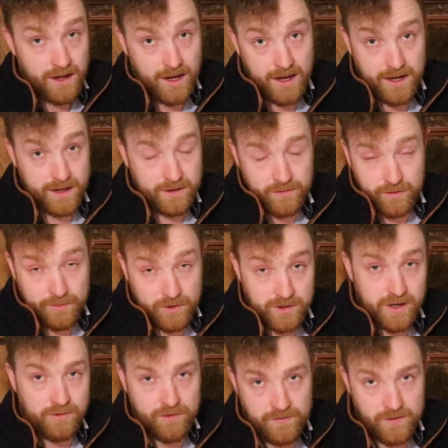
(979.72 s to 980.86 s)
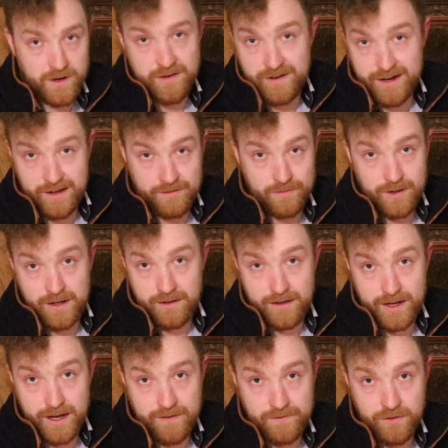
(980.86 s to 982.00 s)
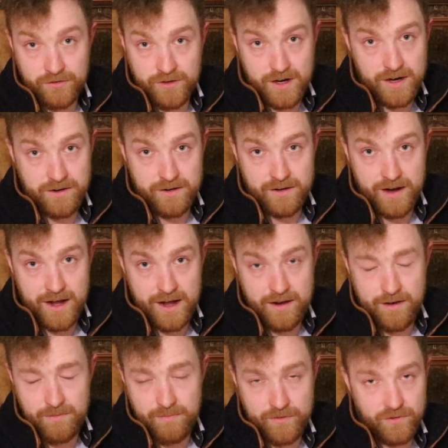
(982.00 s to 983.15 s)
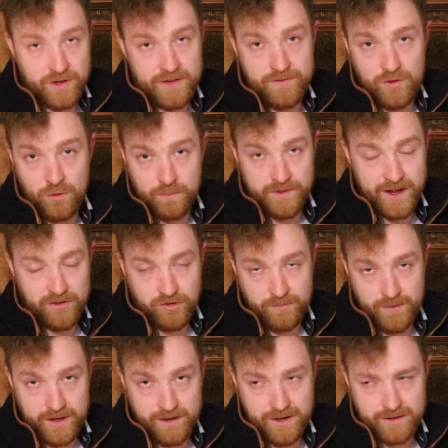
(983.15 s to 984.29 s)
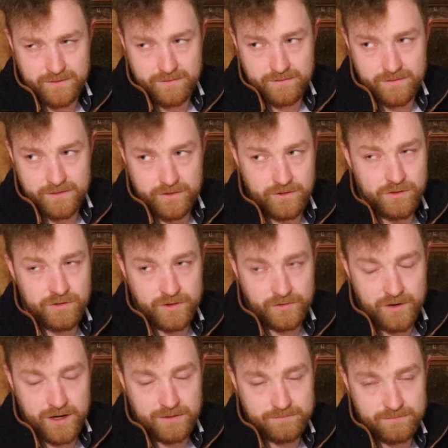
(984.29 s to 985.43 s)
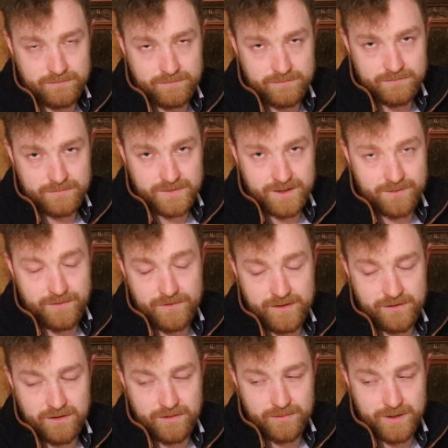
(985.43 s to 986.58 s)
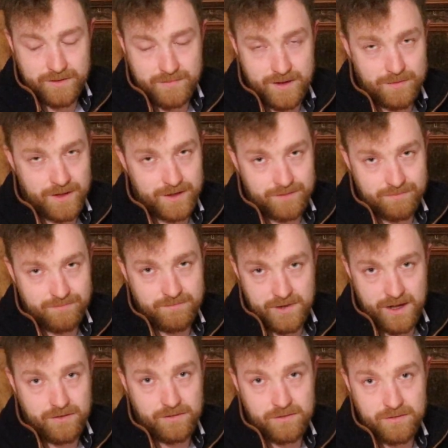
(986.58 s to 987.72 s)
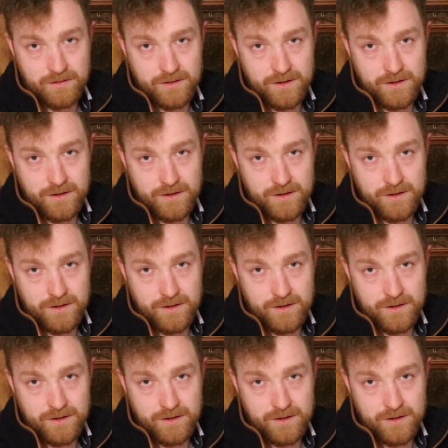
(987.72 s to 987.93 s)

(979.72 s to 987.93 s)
And you'd be going down the river and you realise, well, I have no starter. And before you even open the engine bay, you're like, do you know what's wrong? And my friends look at me, I'm like, yes.